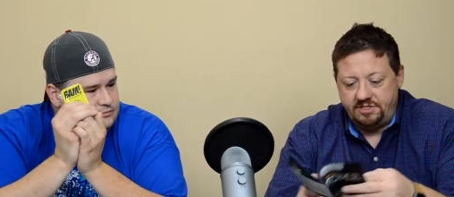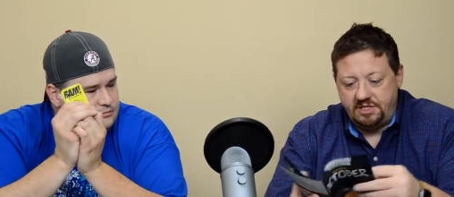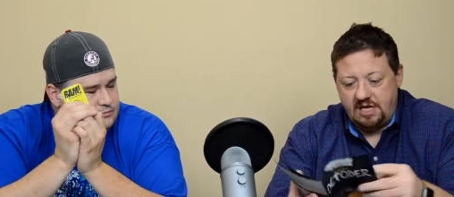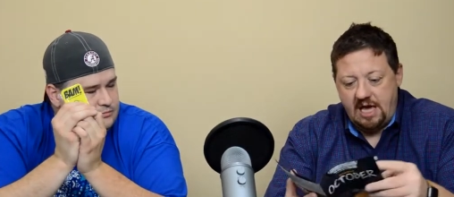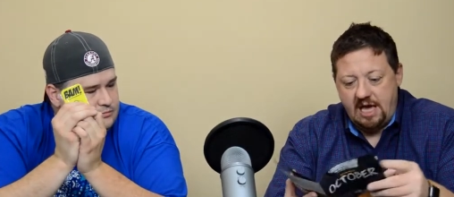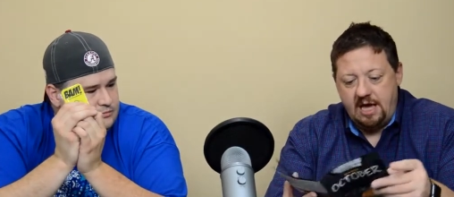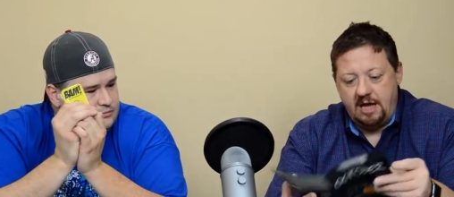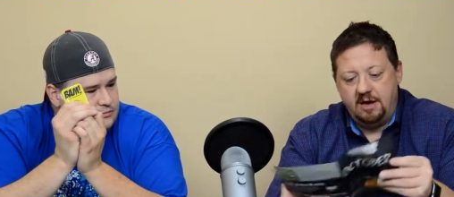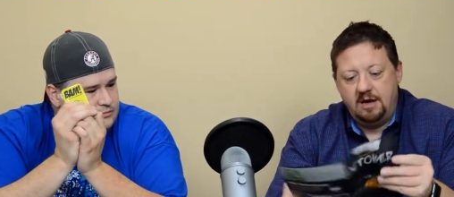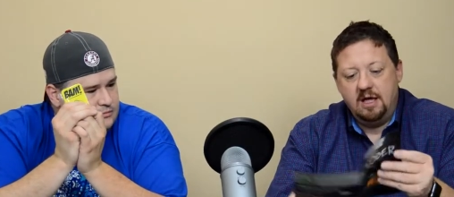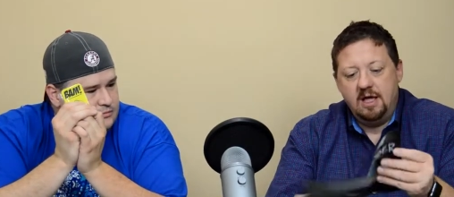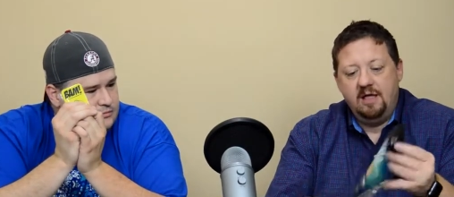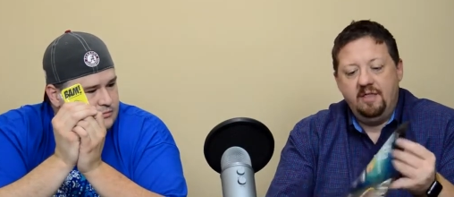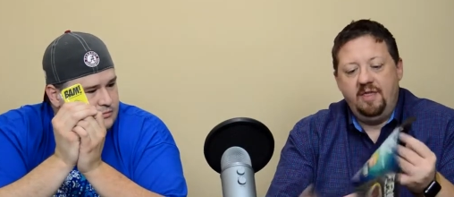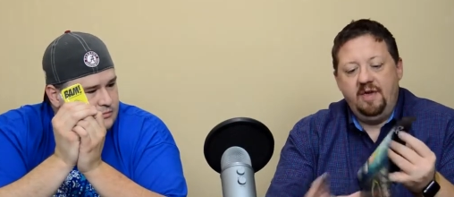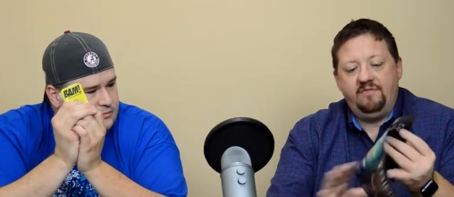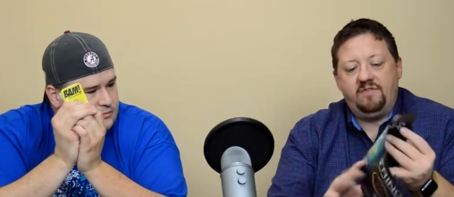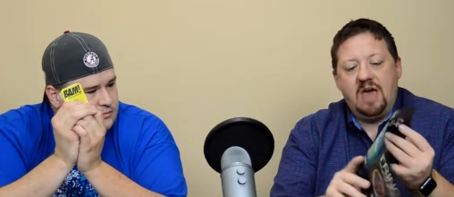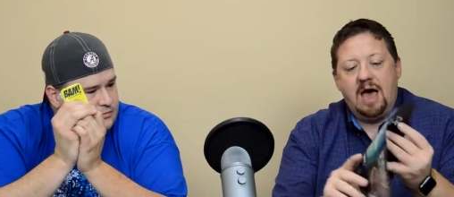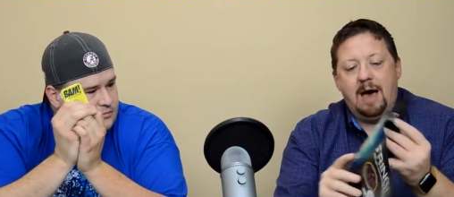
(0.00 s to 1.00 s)
Speaker 1: and
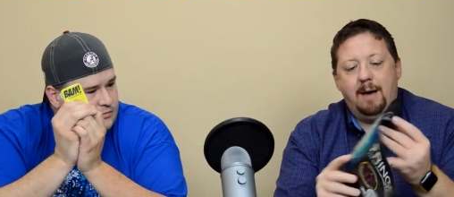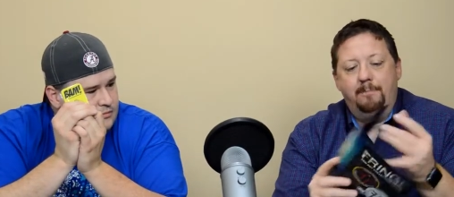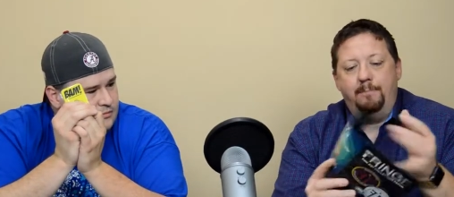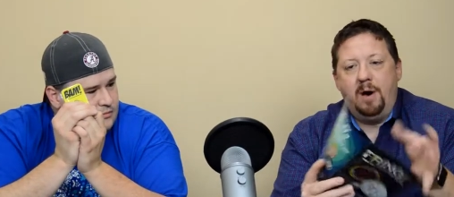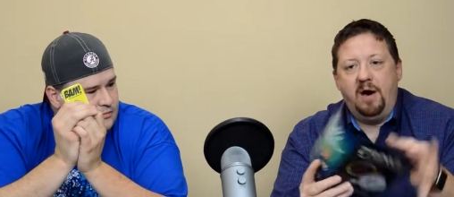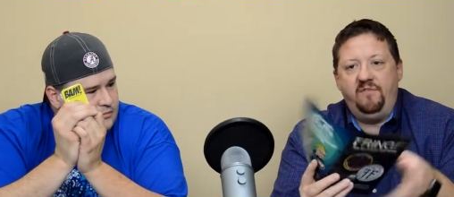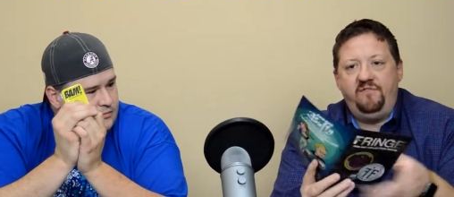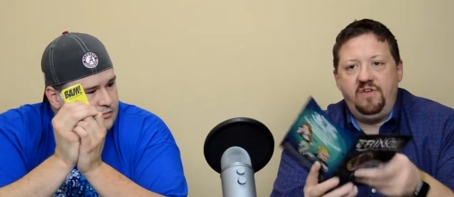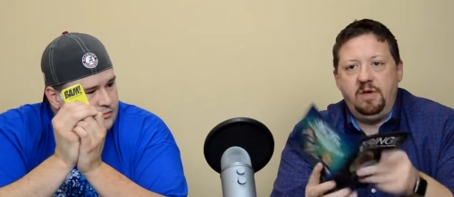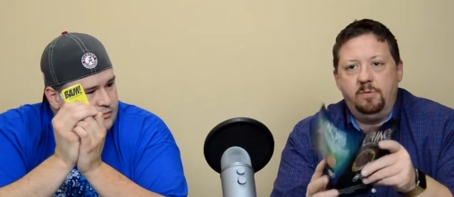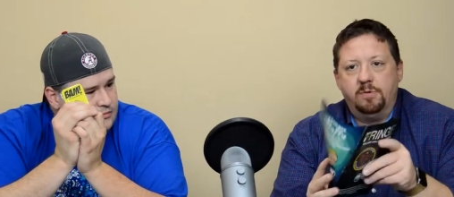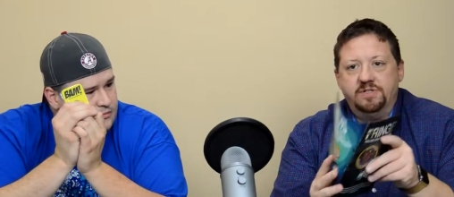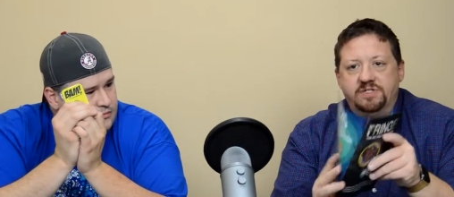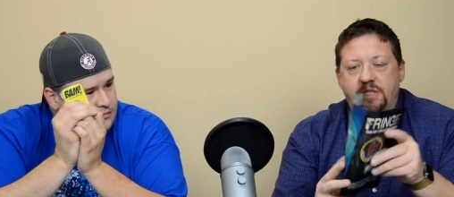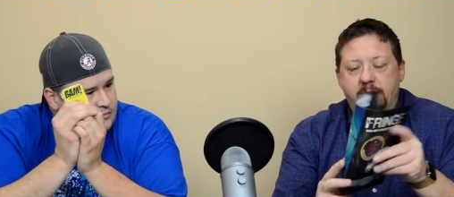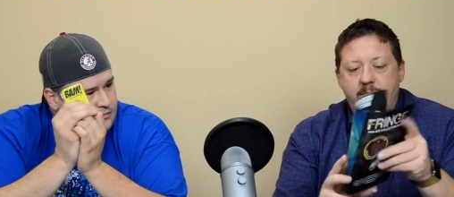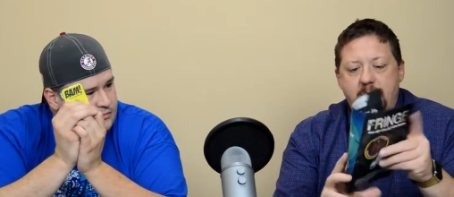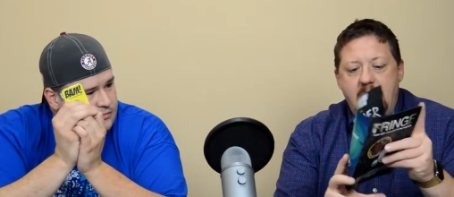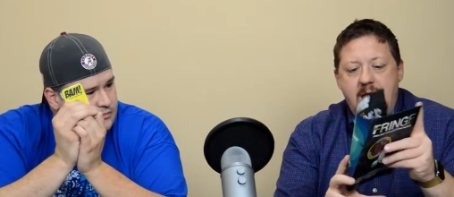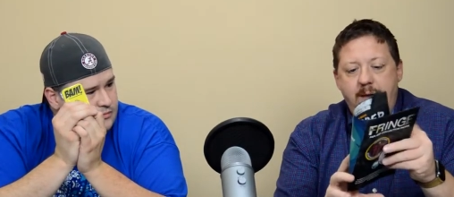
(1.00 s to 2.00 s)
they've got Buffy was the
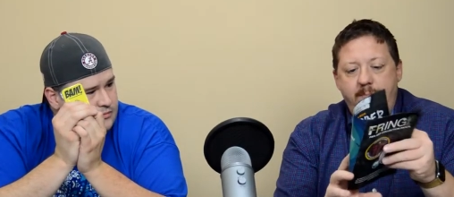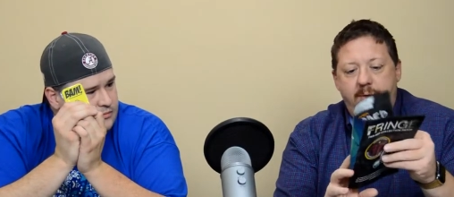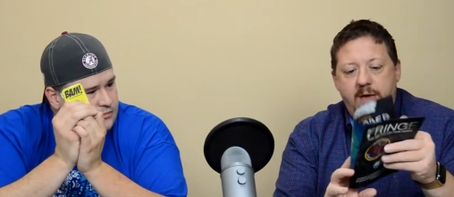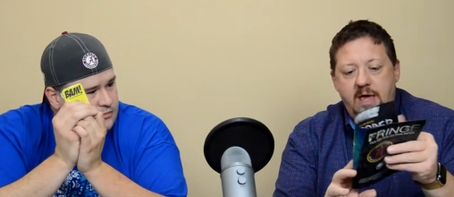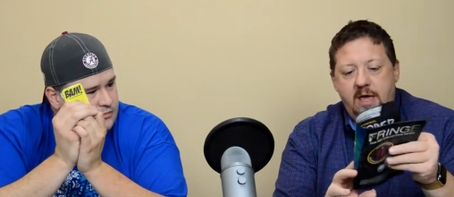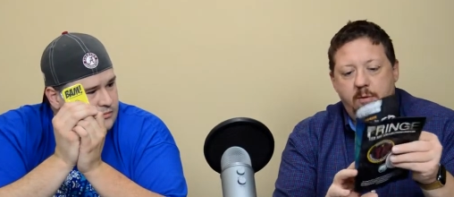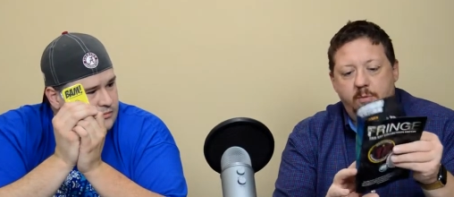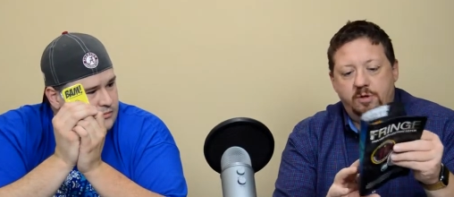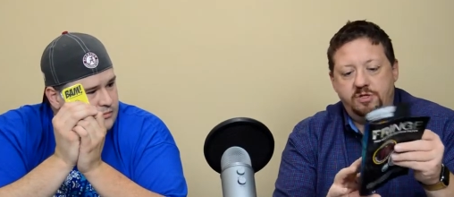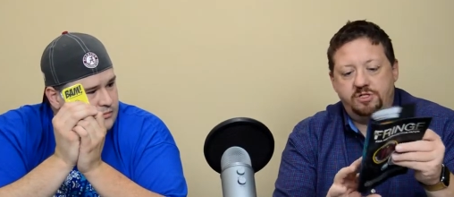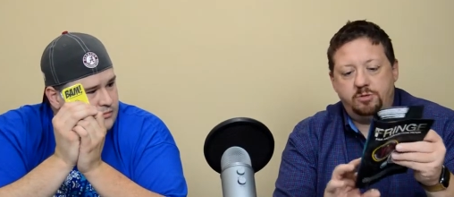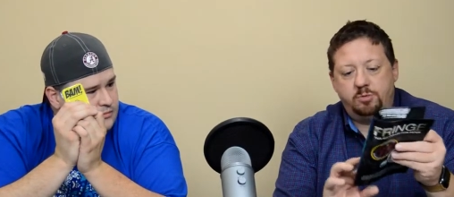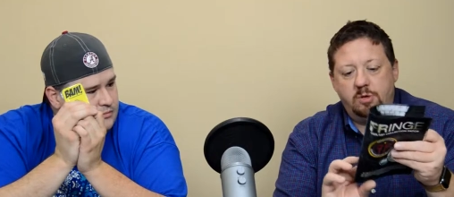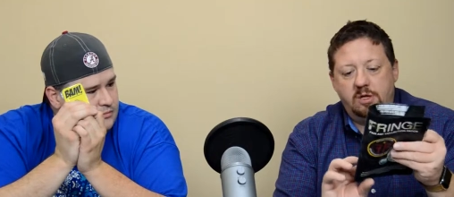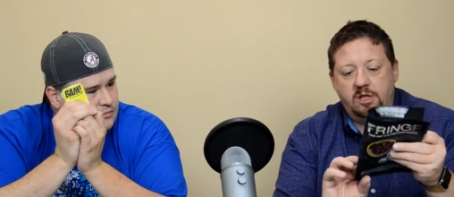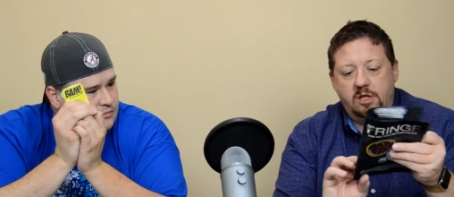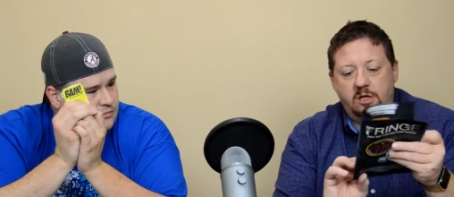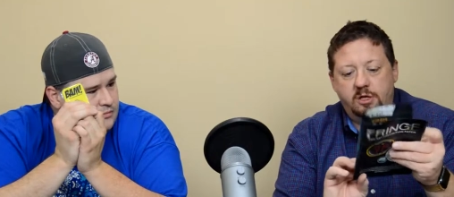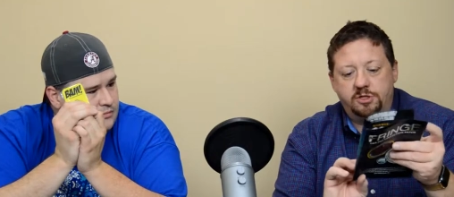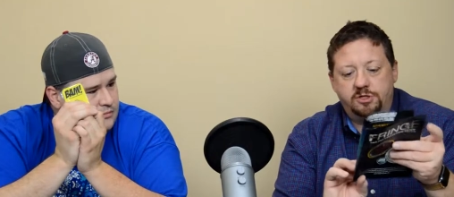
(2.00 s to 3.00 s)
main pin, which
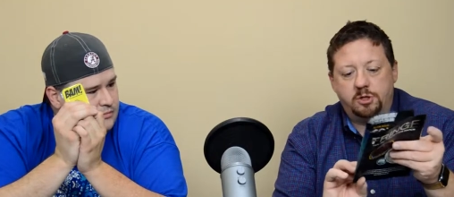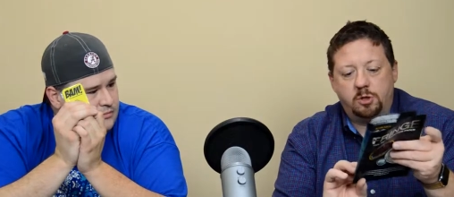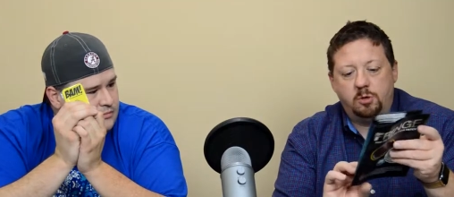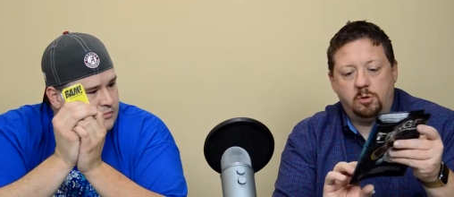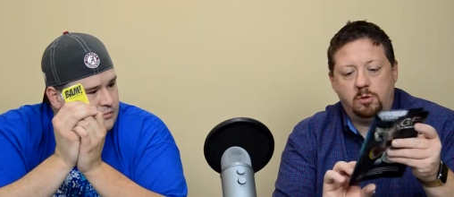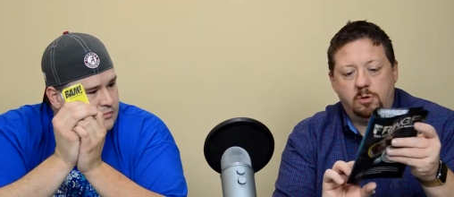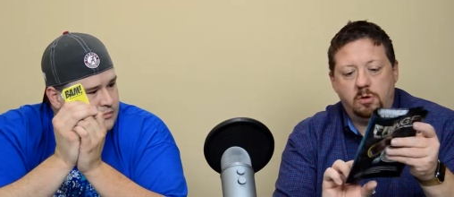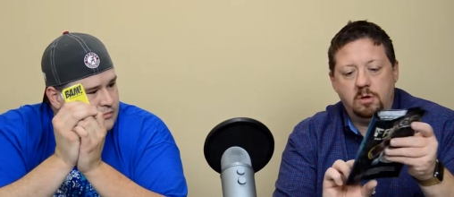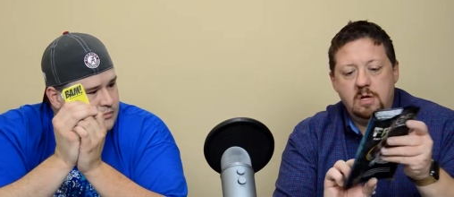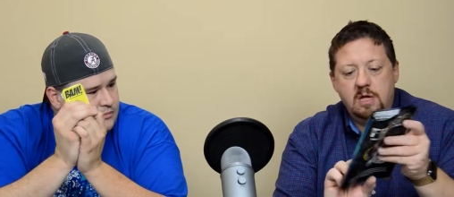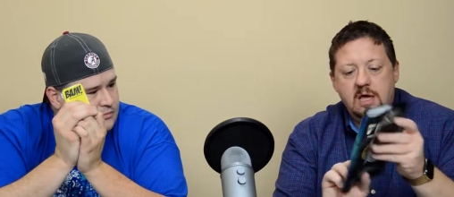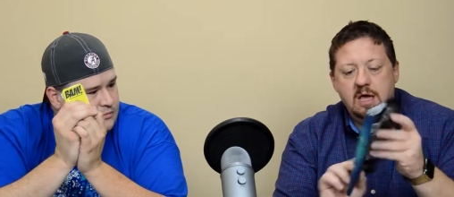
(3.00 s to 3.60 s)
really looks cool.